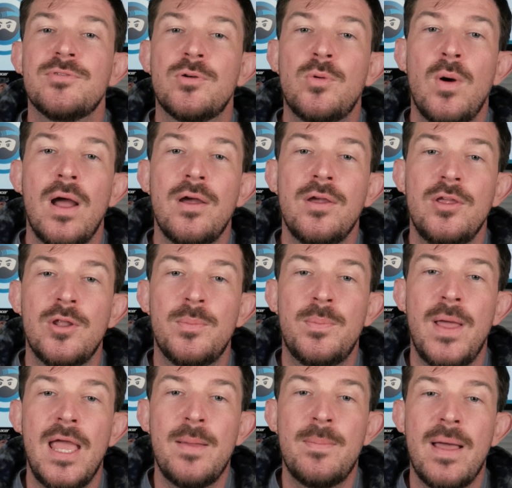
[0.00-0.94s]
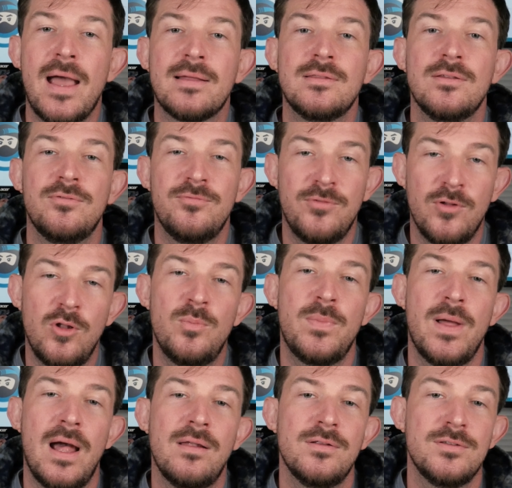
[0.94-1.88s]
require you to pay back the full
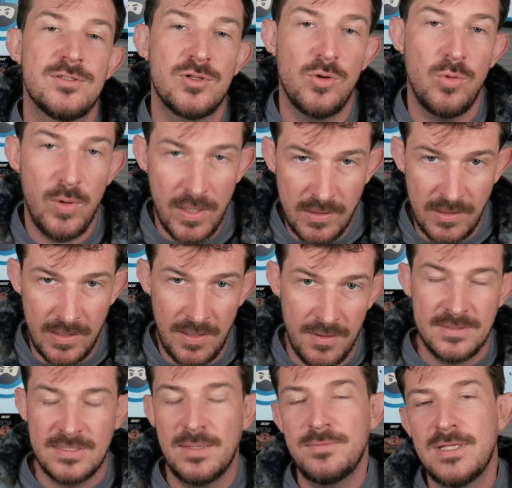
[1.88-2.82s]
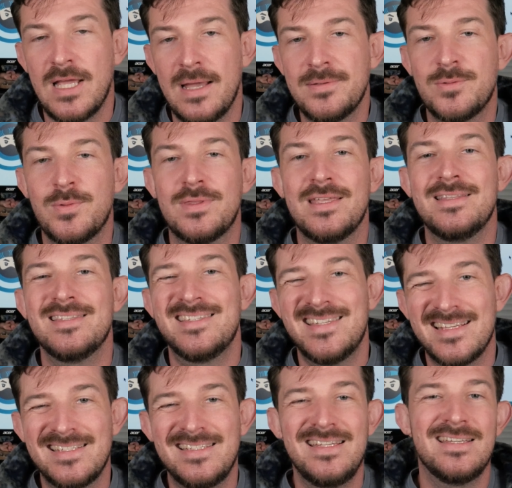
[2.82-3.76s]
balance quickly, sometimes within
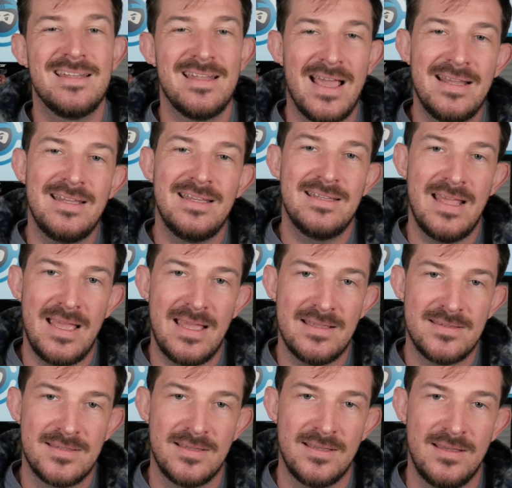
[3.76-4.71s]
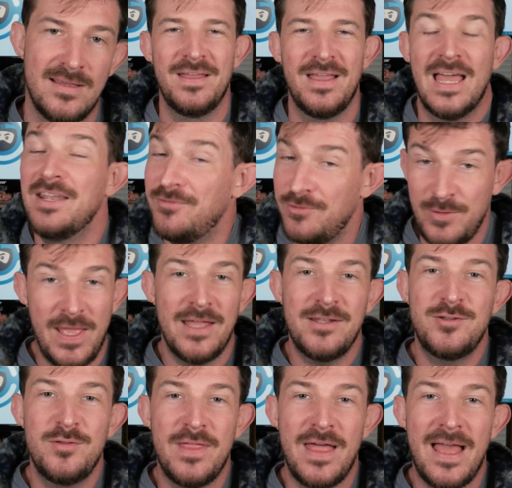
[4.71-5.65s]
60 to 90 days. And if you
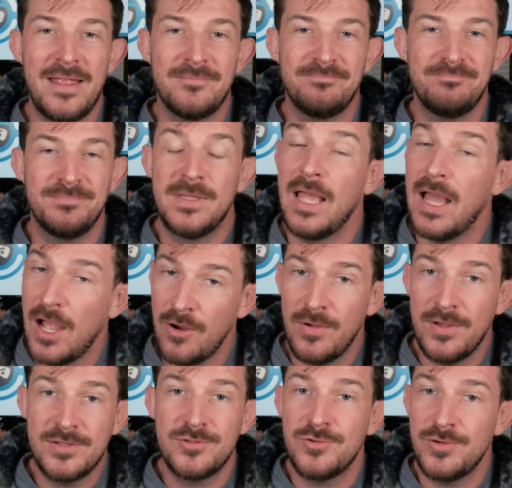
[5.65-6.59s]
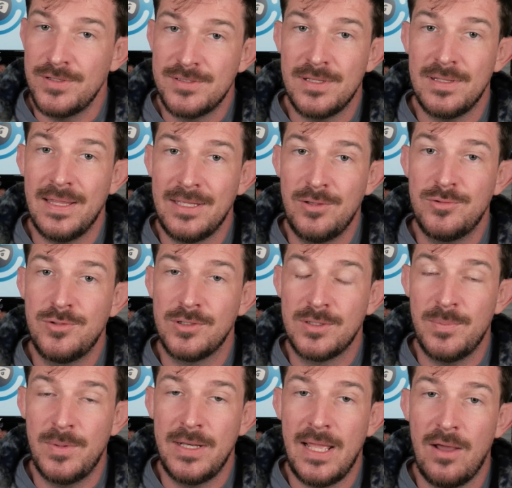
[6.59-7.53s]
can't do that, the IRS treats it like you took
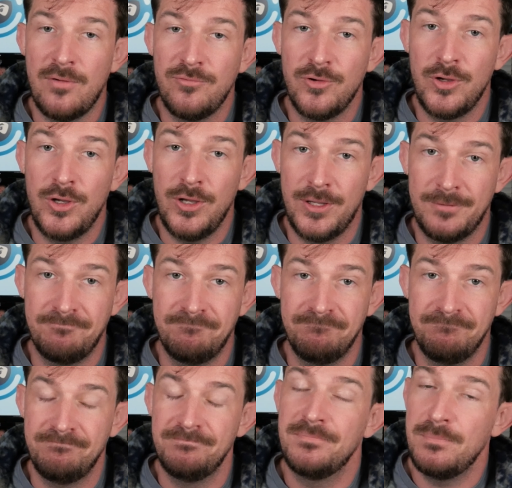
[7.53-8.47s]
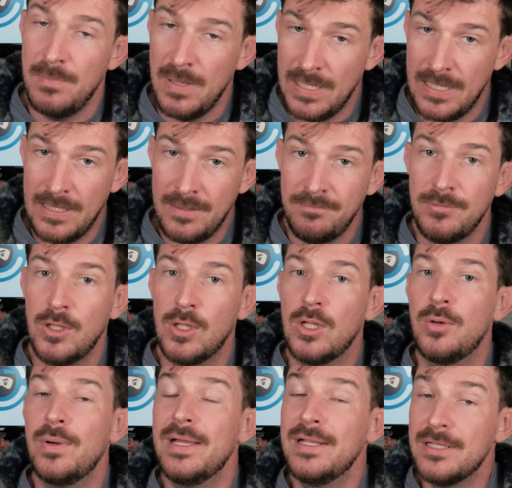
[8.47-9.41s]
the money out for good, meaning you'll
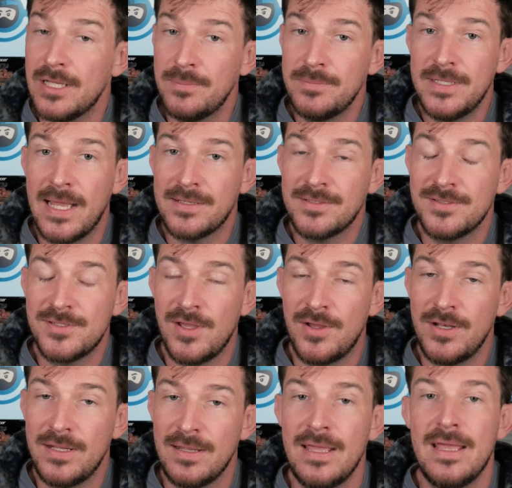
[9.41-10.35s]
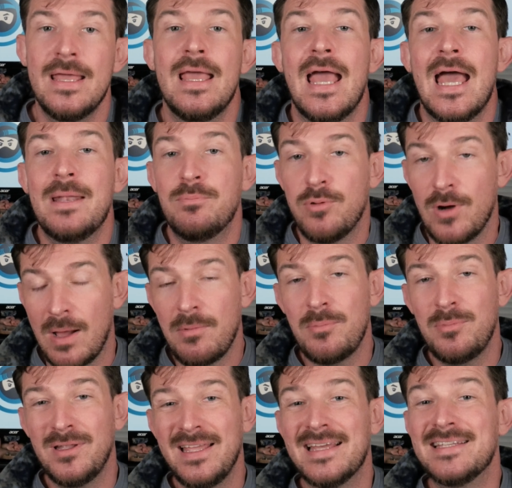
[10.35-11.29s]
owe income taxes on it and
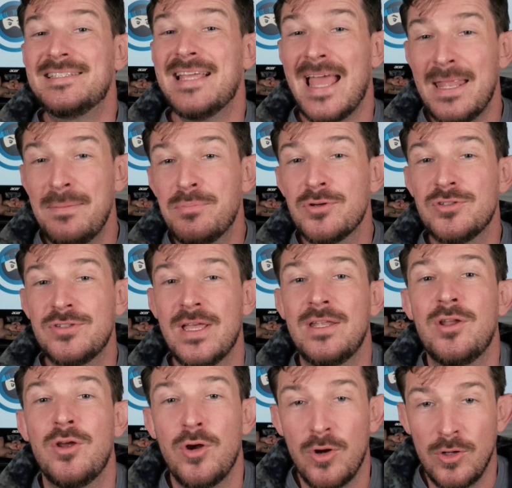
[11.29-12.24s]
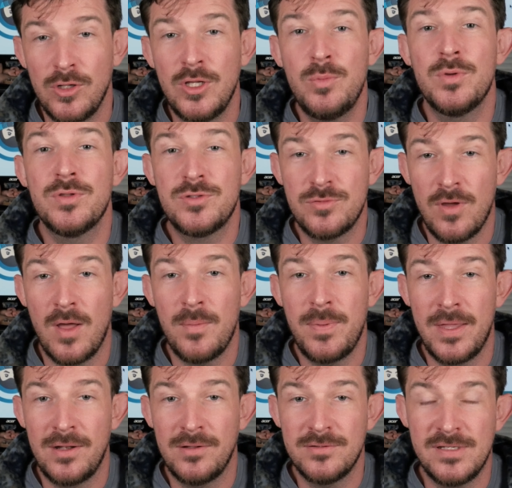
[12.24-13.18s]
probably a 10% early withdrawal
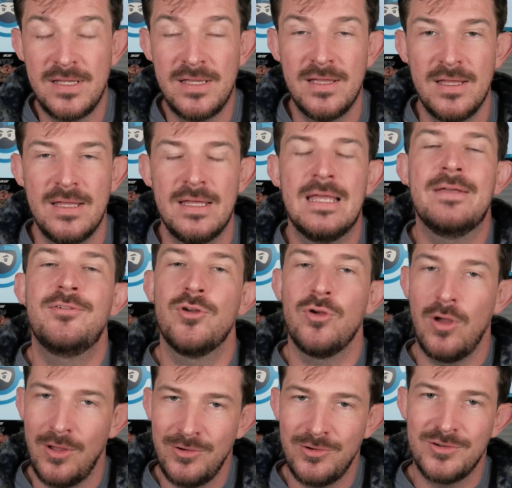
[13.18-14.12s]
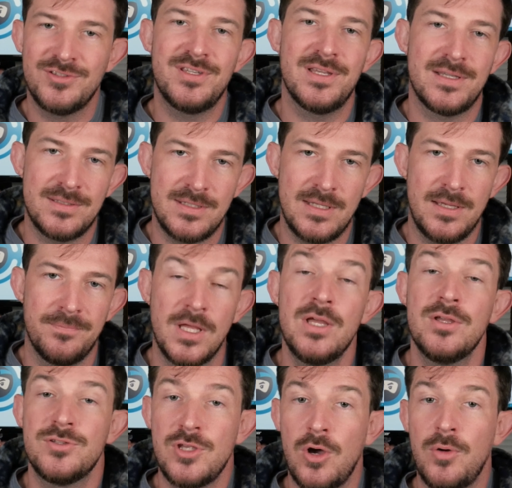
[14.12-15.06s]
penalty if you're under 60.
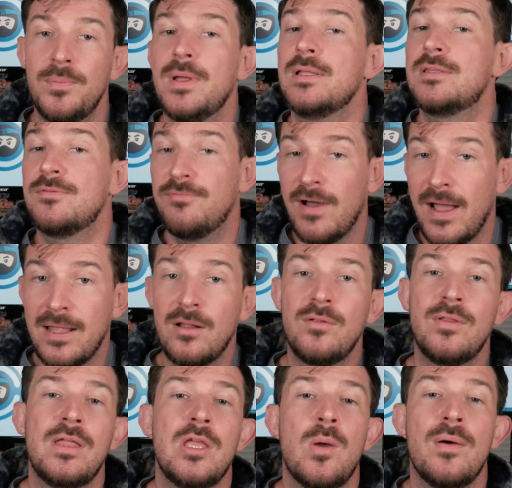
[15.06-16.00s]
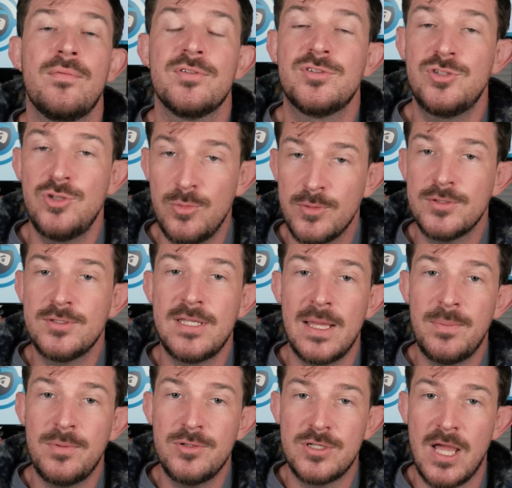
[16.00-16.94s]
So it's vital that you have a super
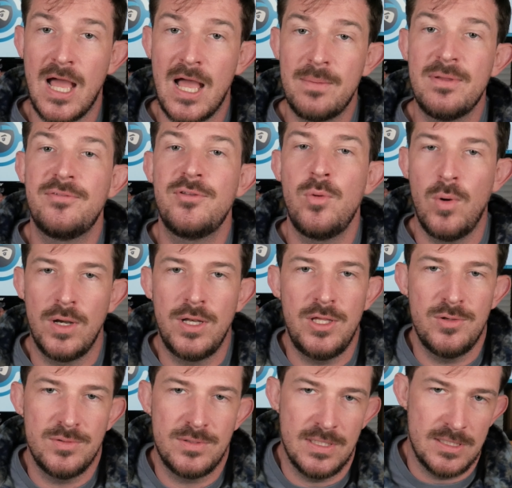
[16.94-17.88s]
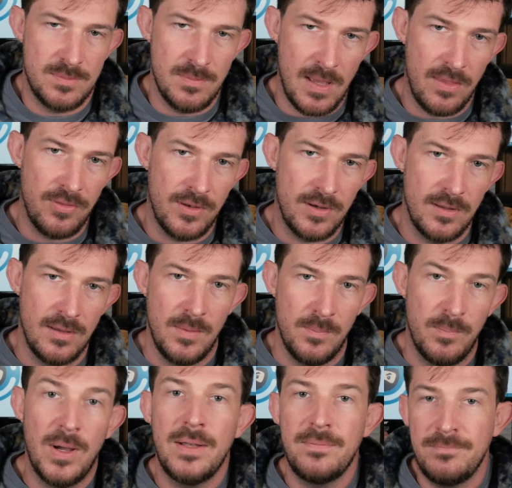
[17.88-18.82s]
stable job if you want to use this method.
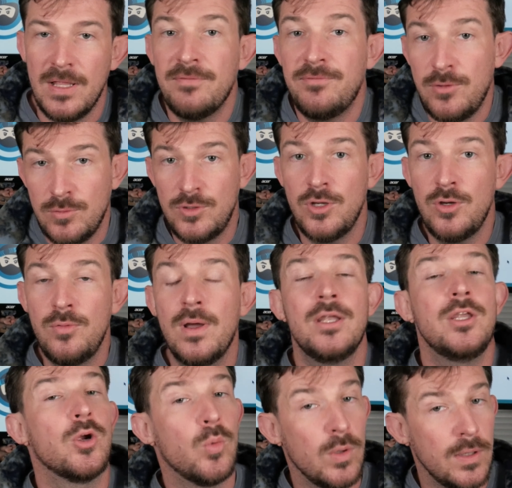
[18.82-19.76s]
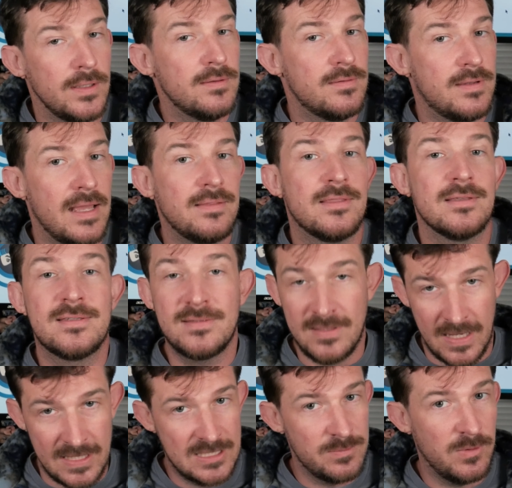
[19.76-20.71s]
But if you do and you're willing to take the
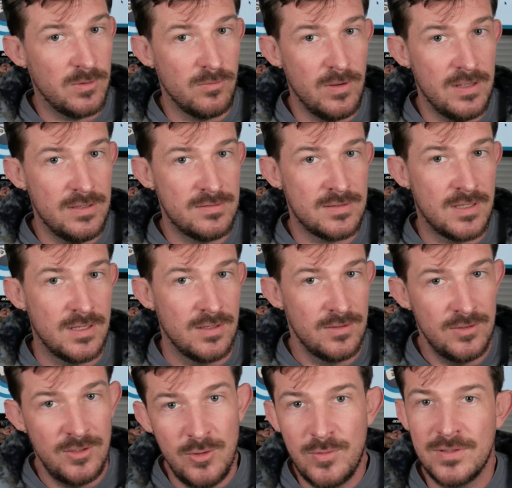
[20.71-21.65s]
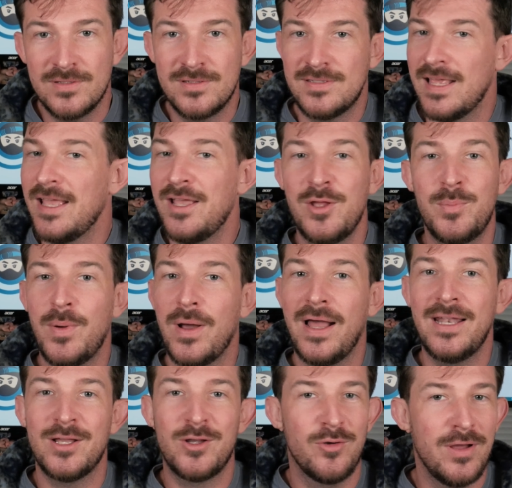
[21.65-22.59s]
sizable risk, you can say
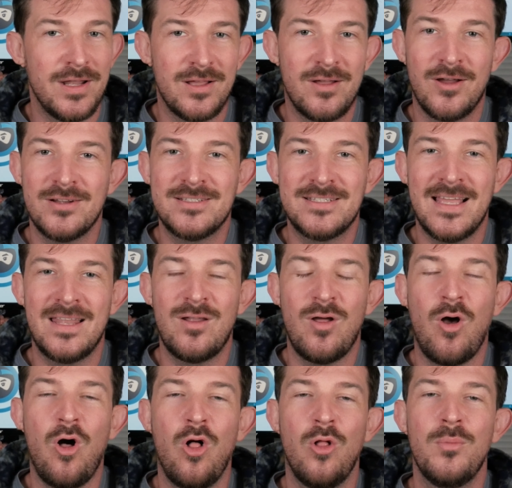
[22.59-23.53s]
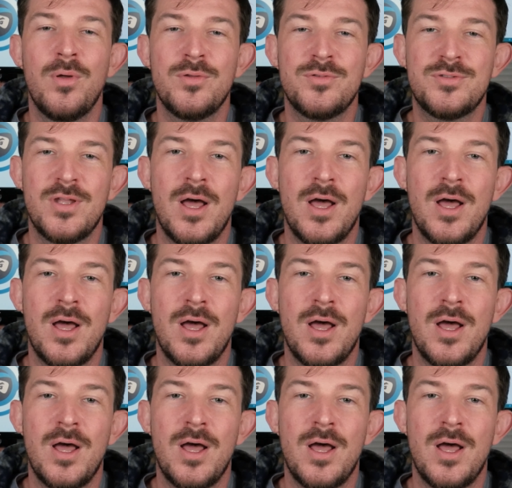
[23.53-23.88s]
goodbye to credit card debt almost